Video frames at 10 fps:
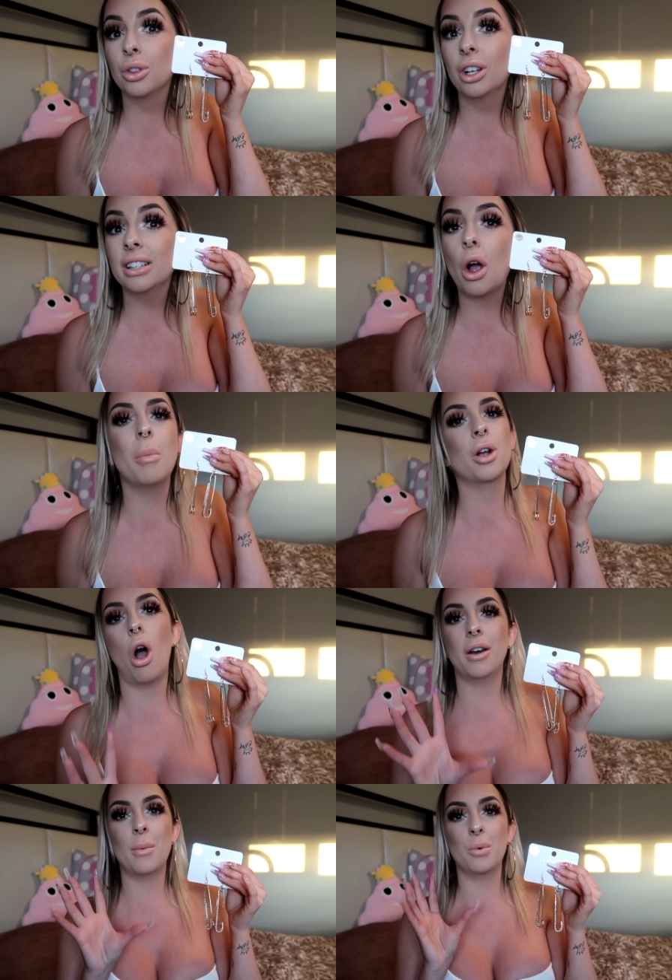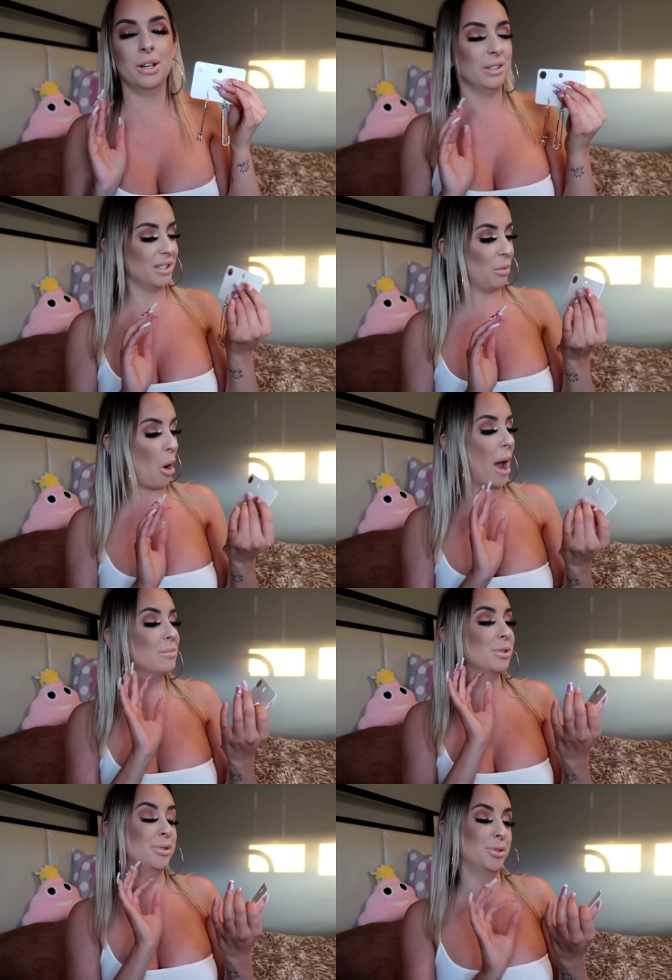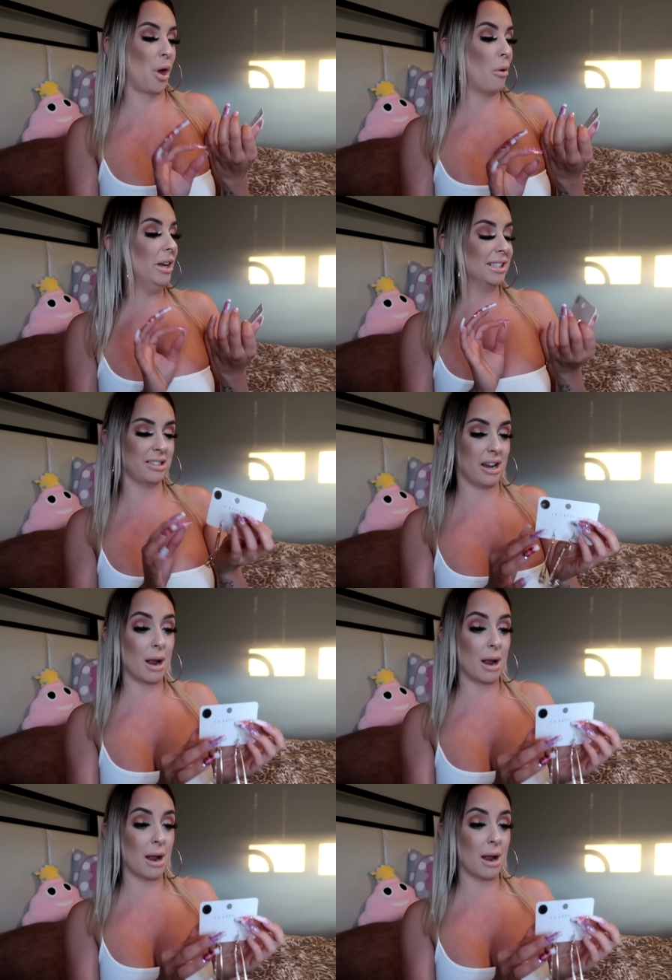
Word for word: Look at, oh my God, I'm wearing these tomorrow. I'm so excited.